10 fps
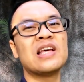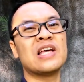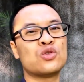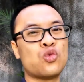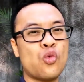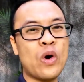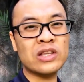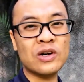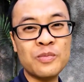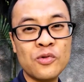it's
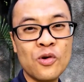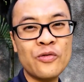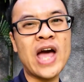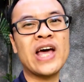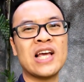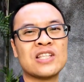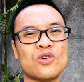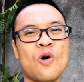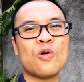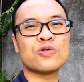weatherproof, and it's
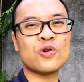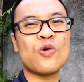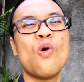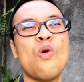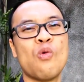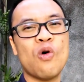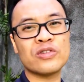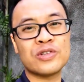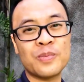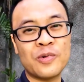also
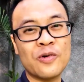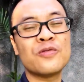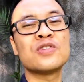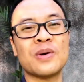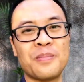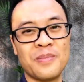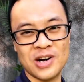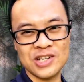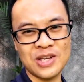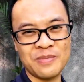waterproof
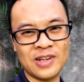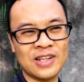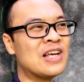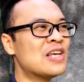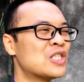submersible.